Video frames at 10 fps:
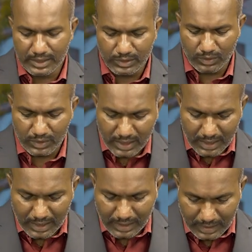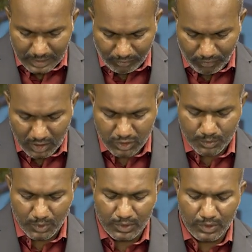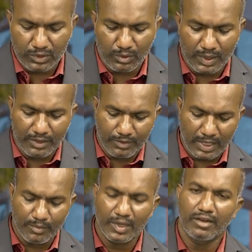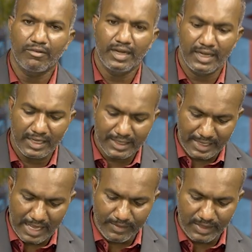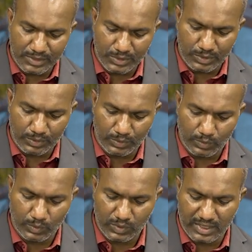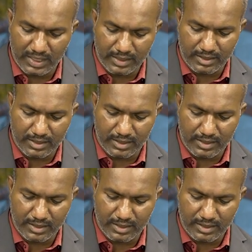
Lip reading: So flux produced by primary winding travels through the